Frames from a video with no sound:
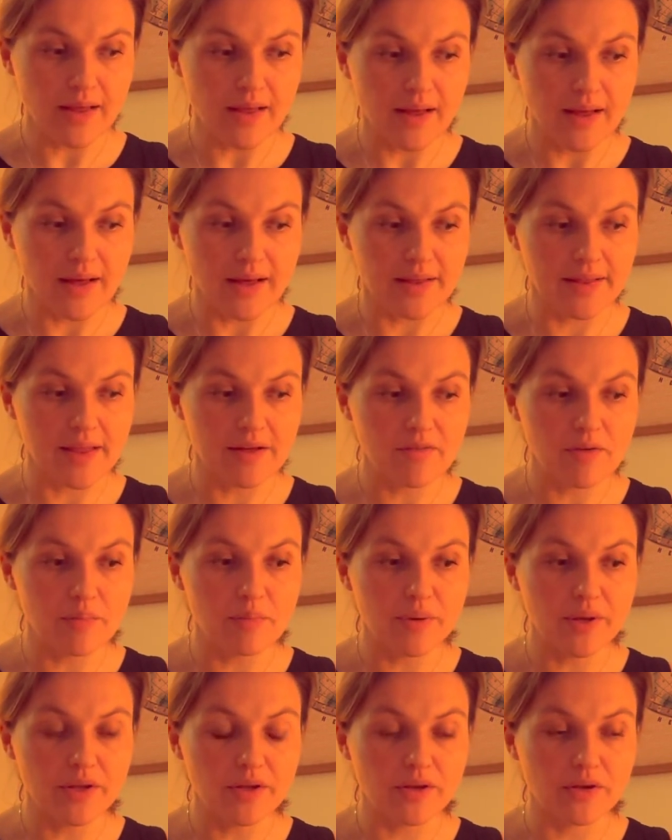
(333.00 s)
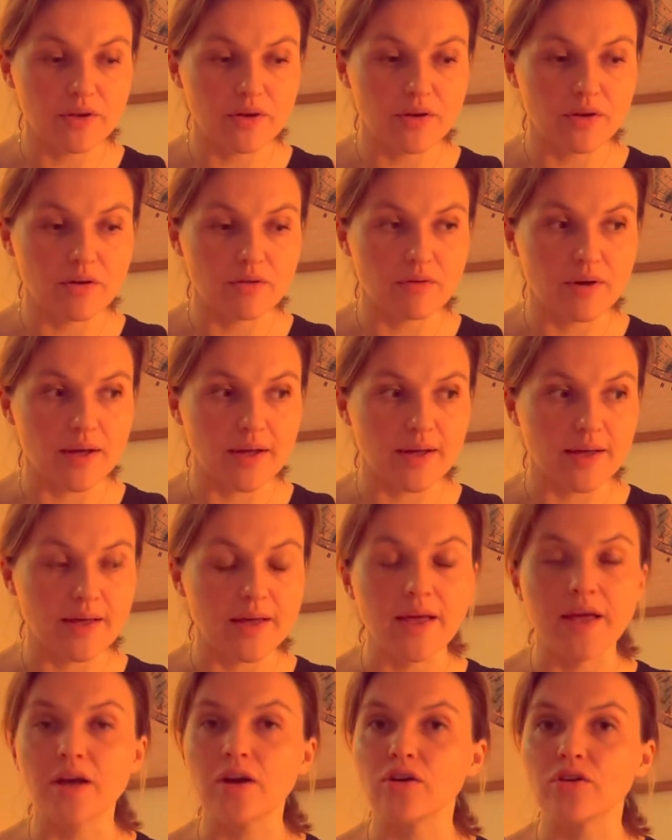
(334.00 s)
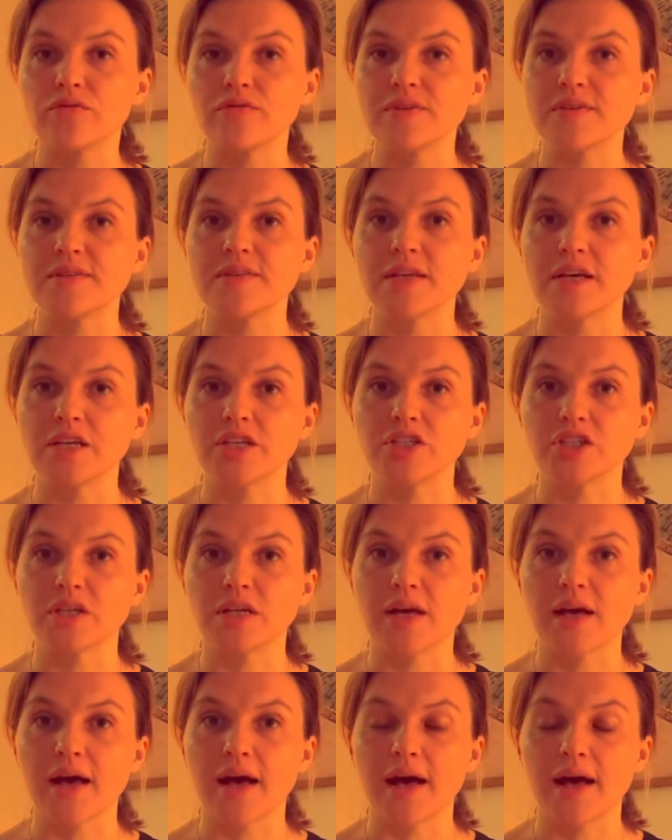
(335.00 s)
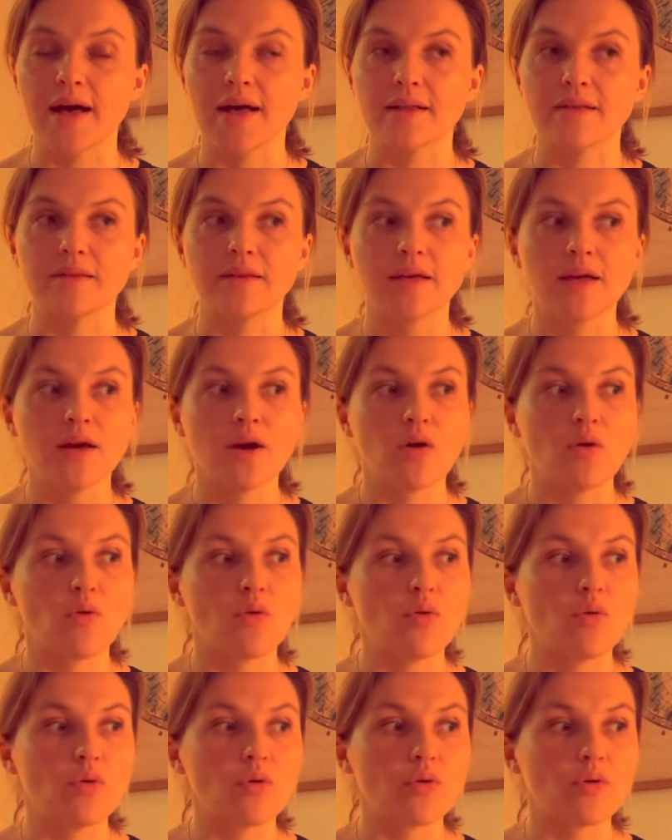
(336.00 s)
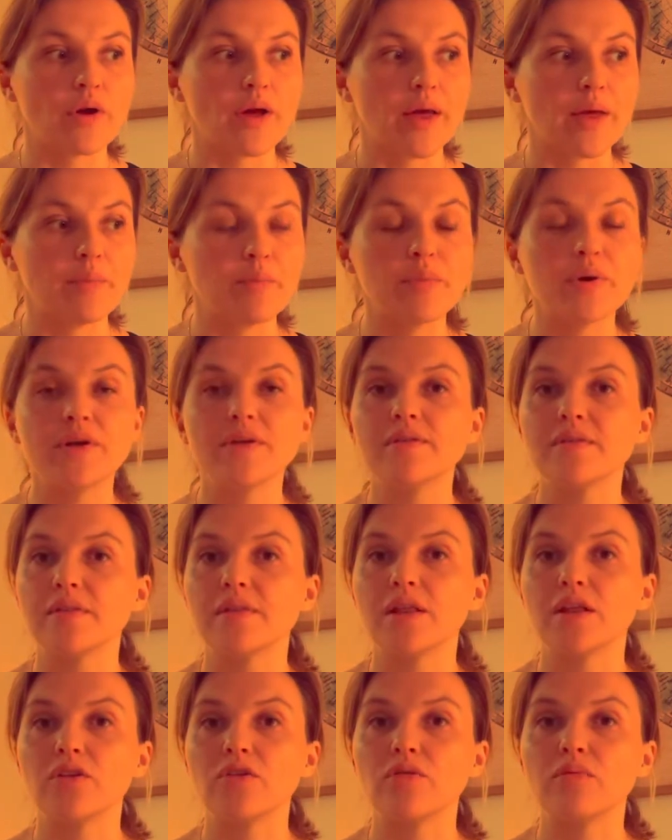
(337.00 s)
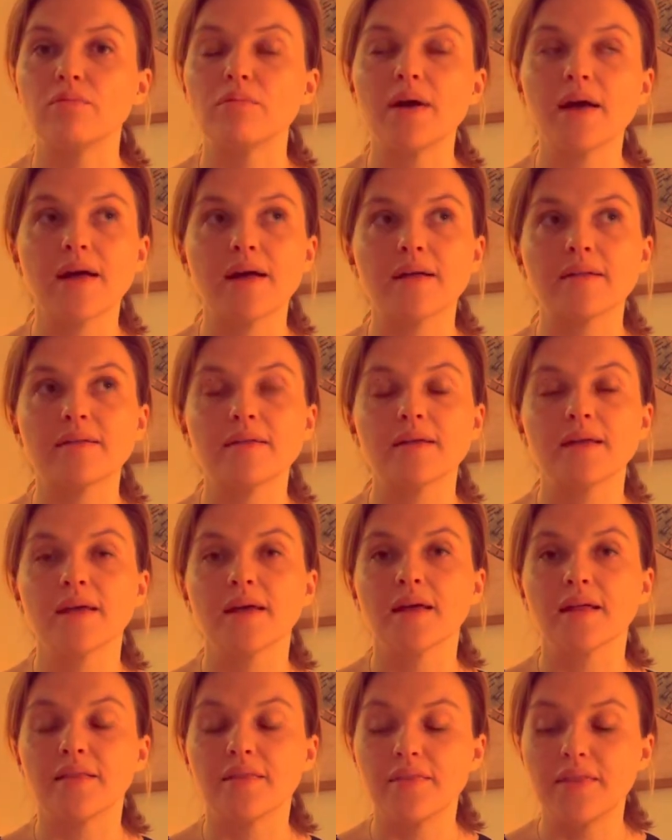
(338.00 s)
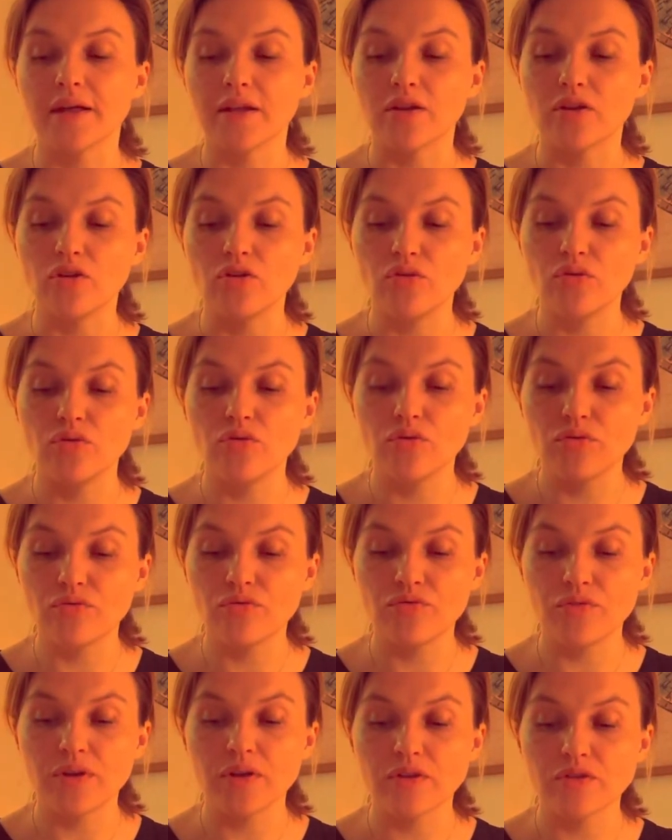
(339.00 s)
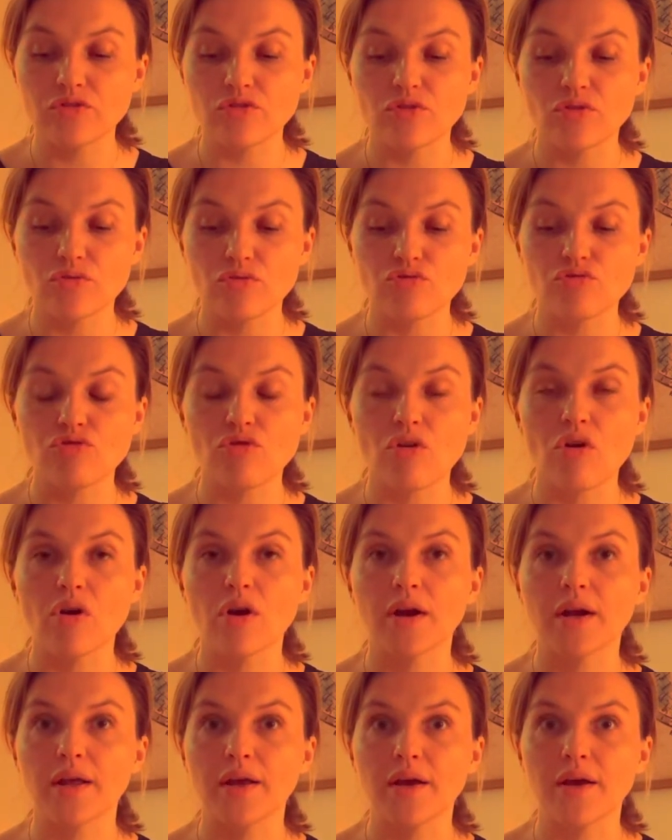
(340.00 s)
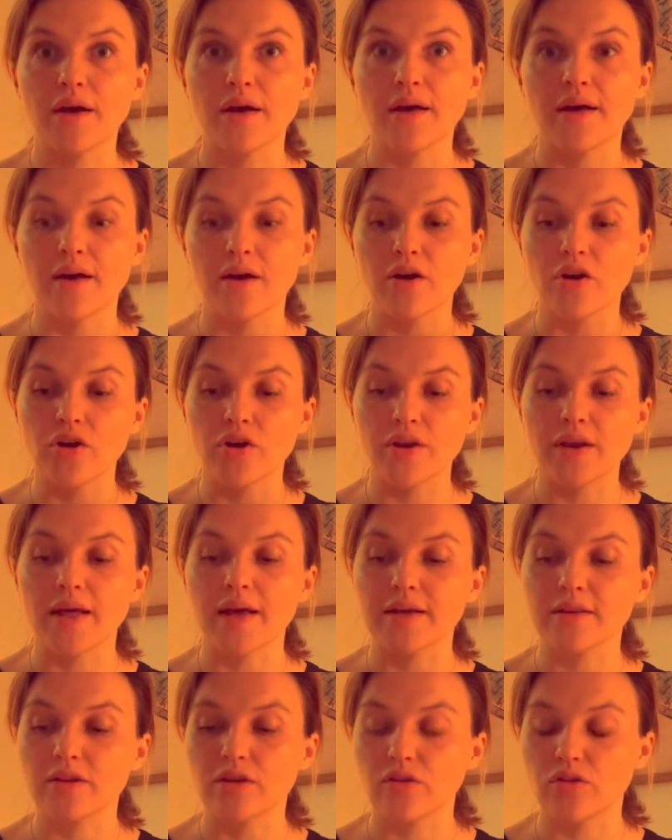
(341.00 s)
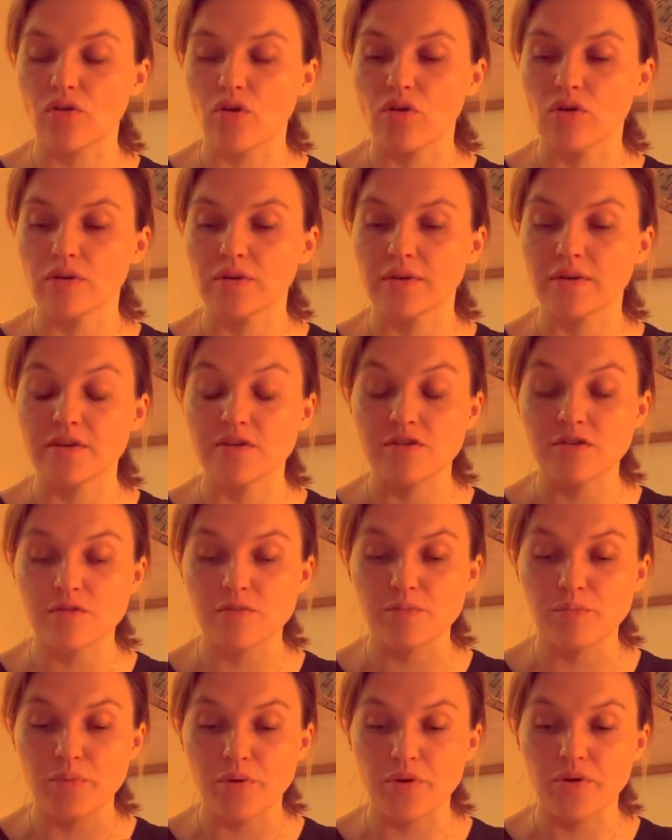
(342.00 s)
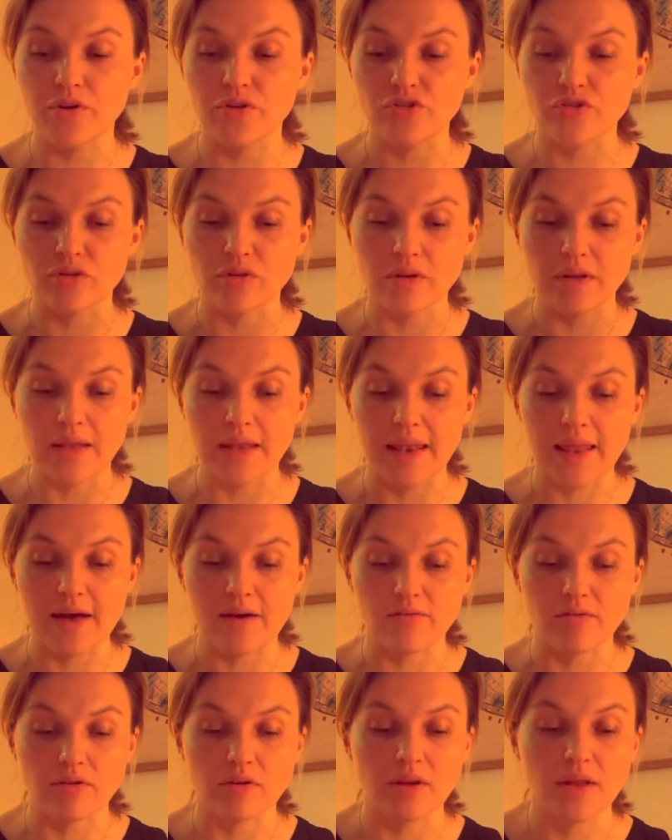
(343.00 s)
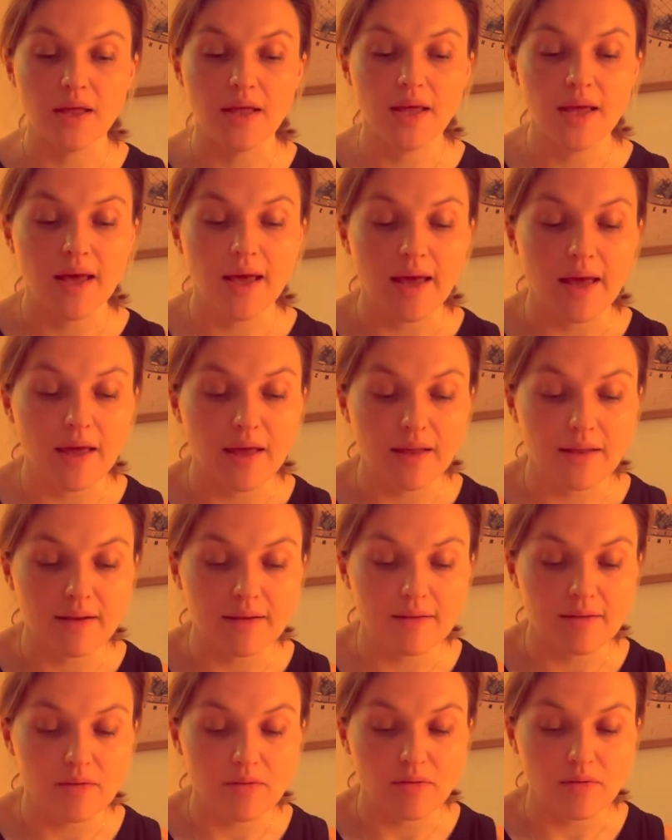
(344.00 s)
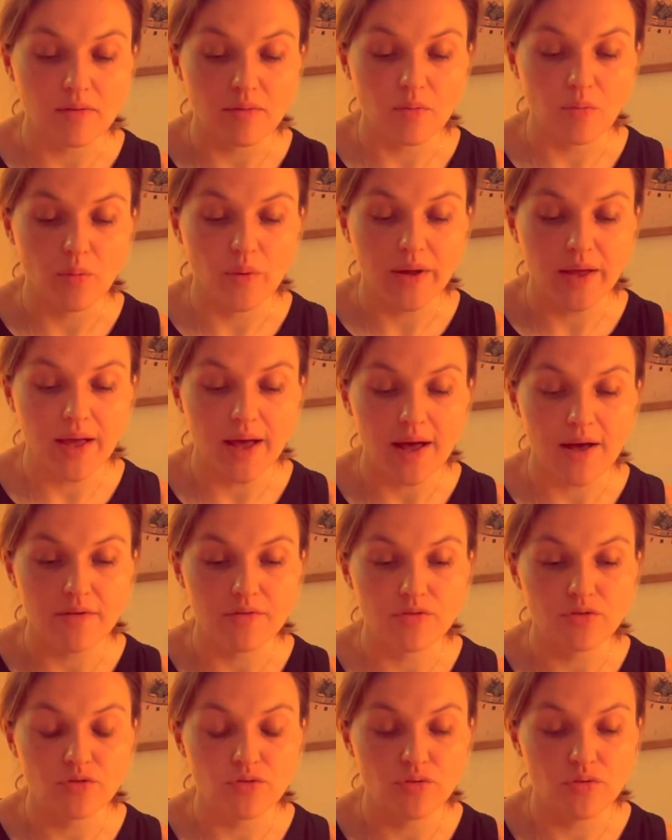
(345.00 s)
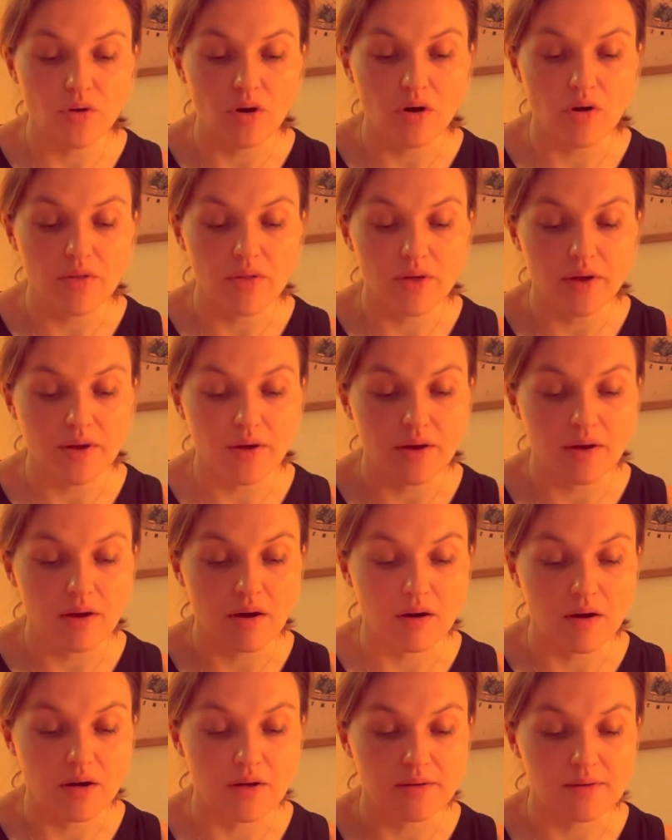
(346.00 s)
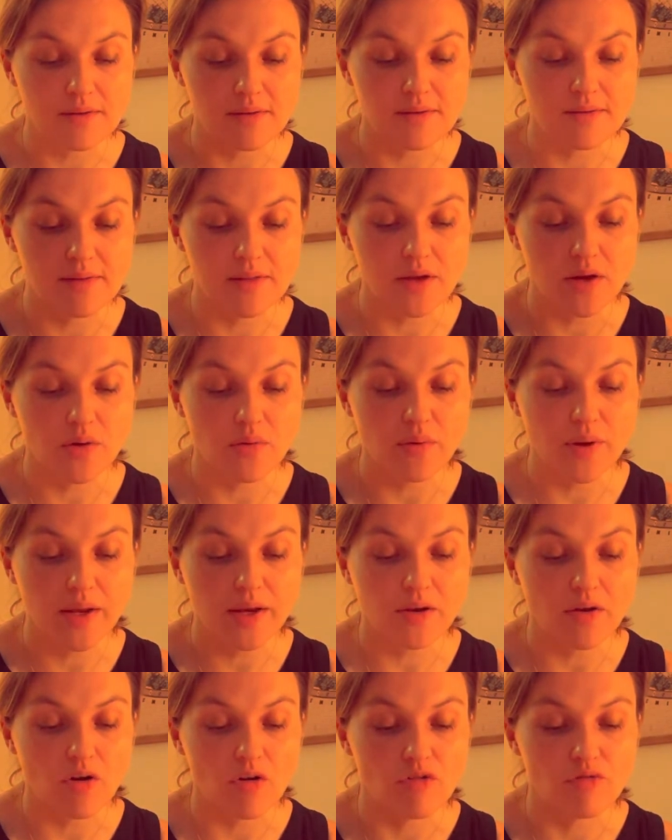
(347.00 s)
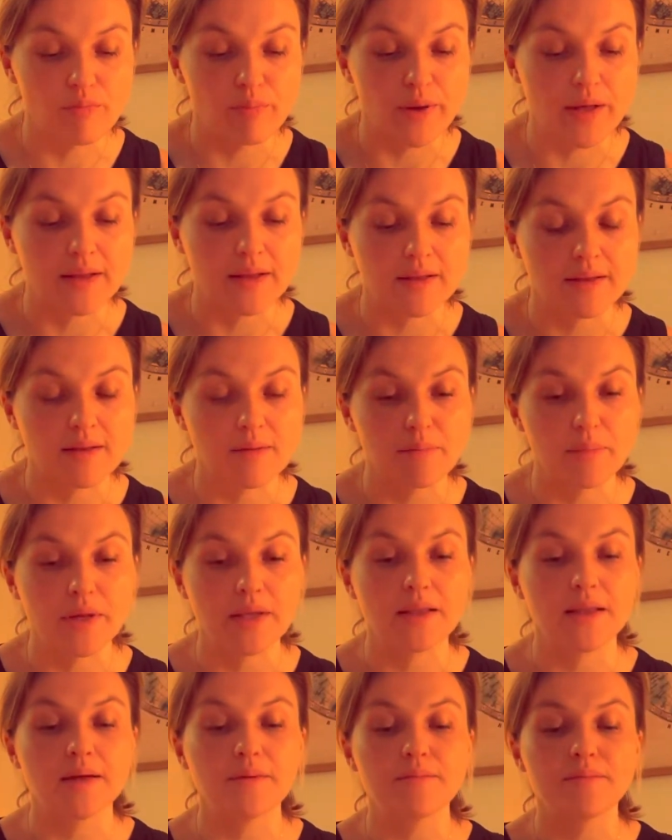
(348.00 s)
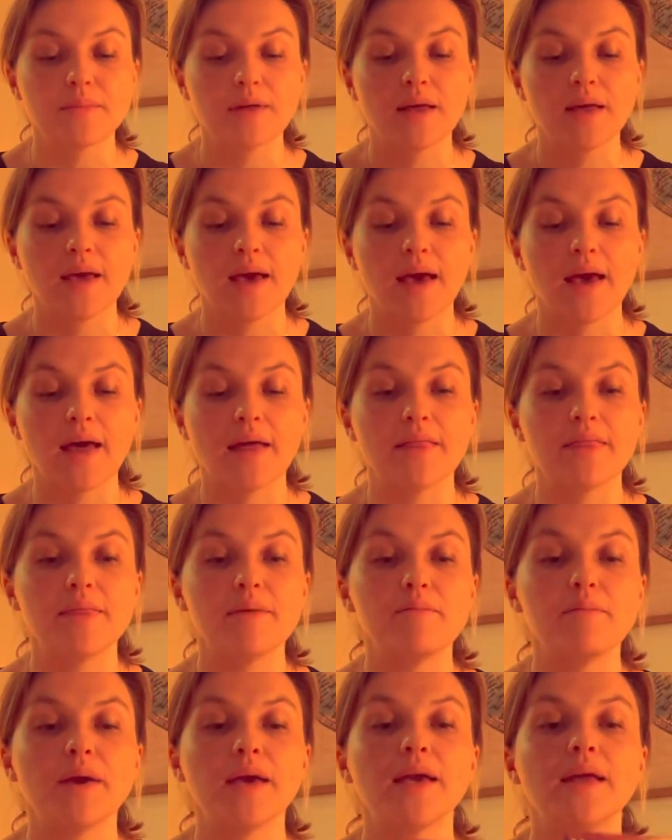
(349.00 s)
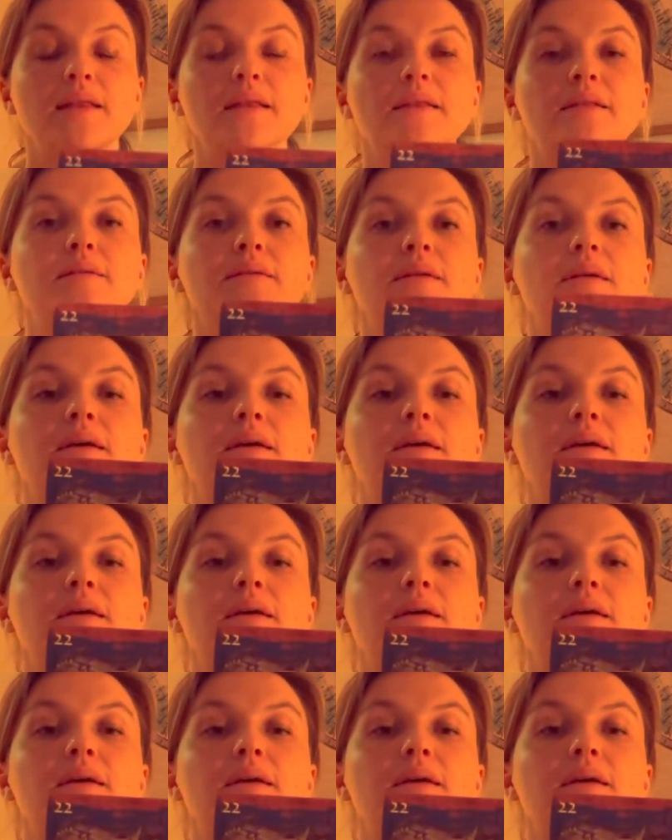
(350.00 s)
it never been, a conversation had, or a person that you met that you feel so strongly connected on the spiritual level. And we have two other cards, is the Queen of Balaam and the Maiden.